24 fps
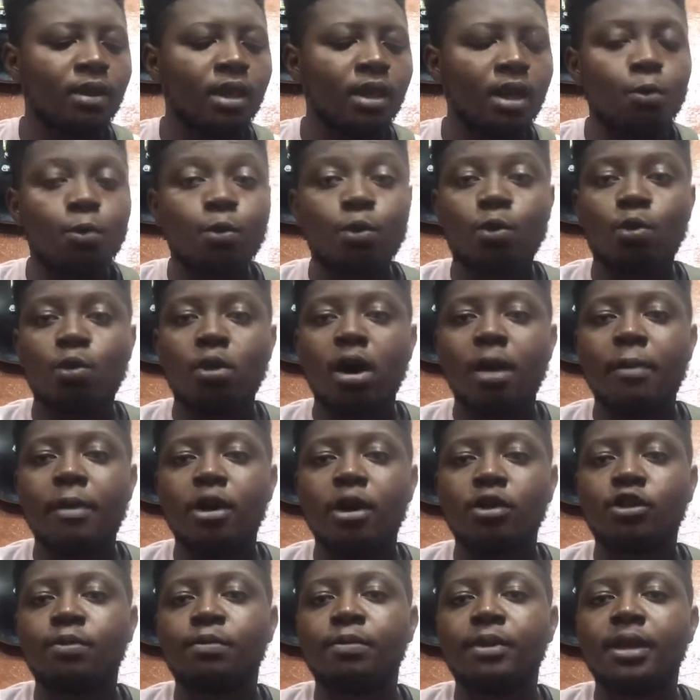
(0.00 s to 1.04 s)
we'll go
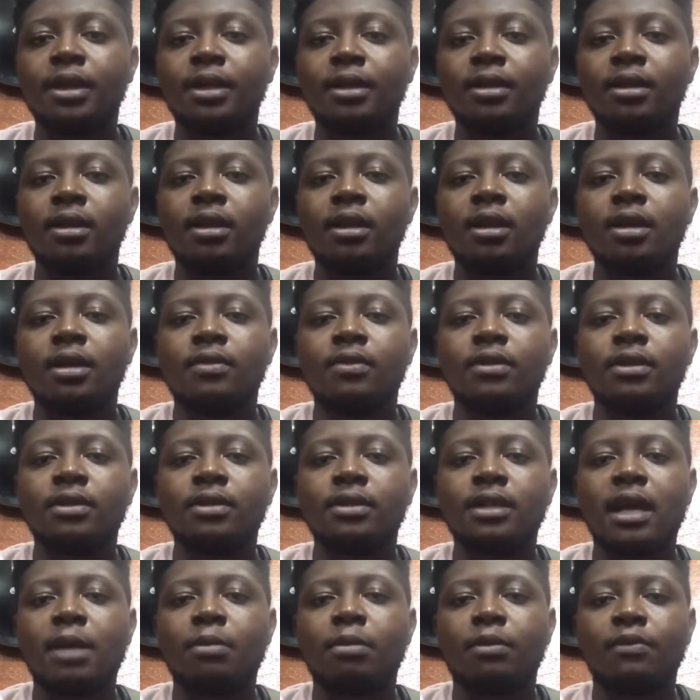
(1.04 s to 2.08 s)
about playing this
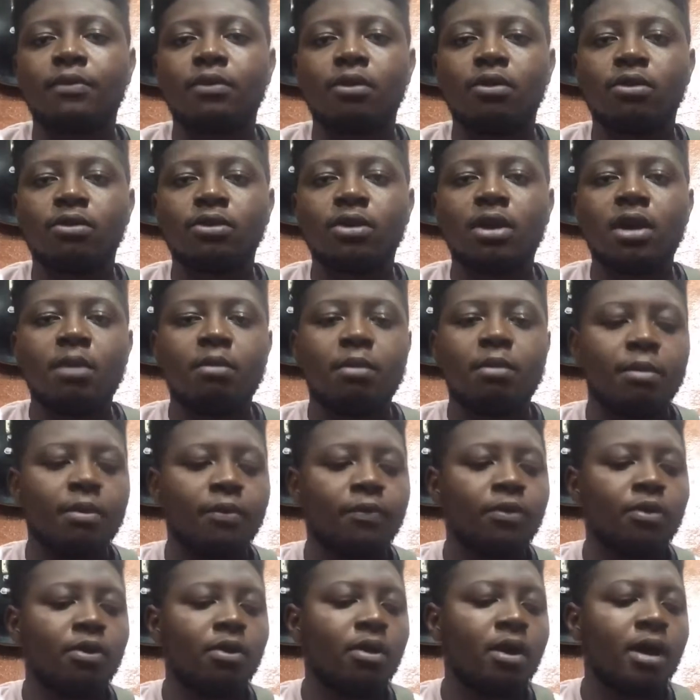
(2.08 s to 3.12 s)
type of chords. But
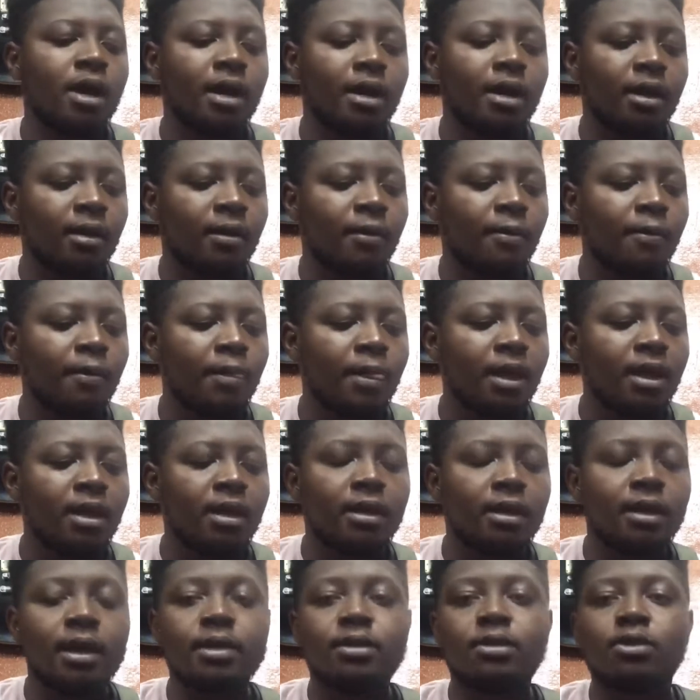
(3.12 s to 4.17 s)
before I
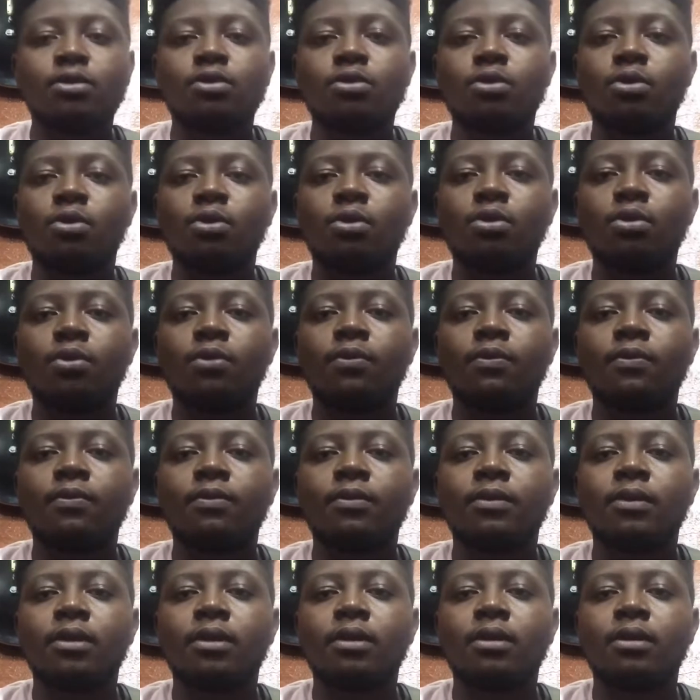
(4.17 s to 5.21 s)
get to
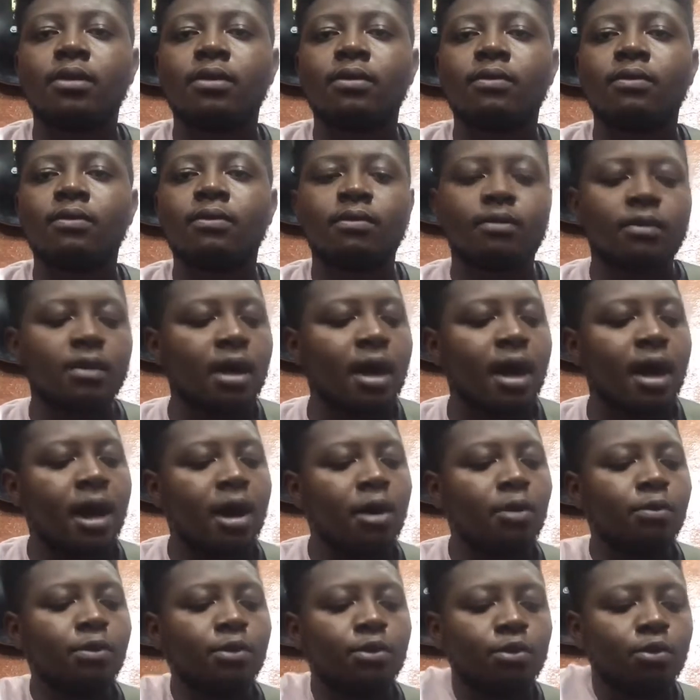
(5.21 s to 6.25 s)

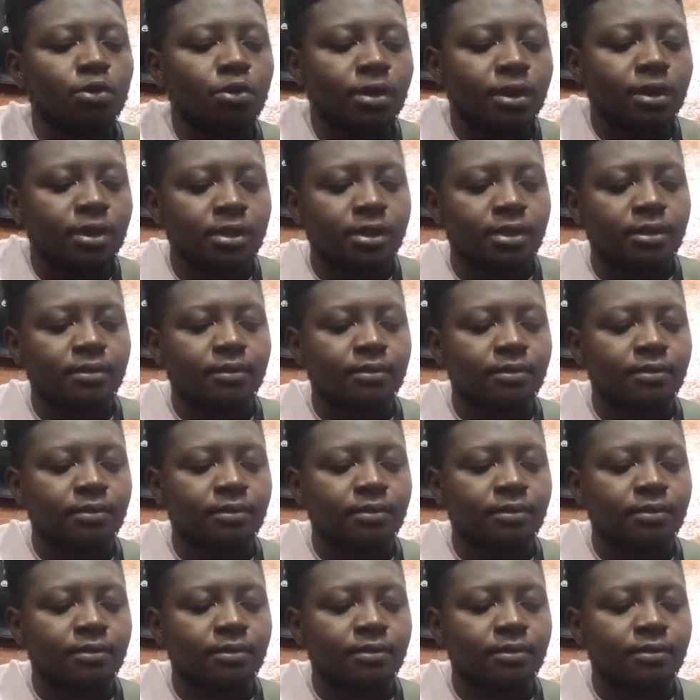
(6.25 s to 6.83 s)
how we do it,